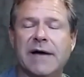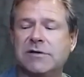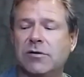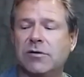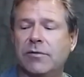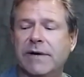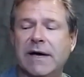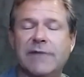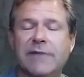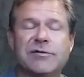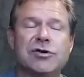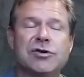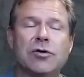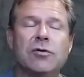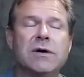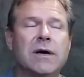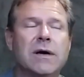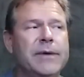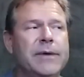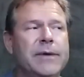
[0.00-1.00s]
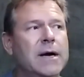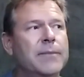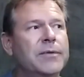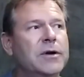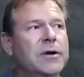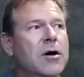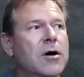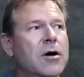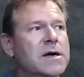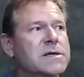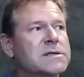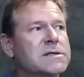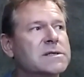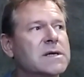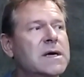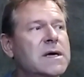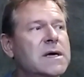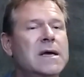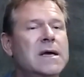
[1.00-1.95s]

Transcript: So we have a show coming up in August.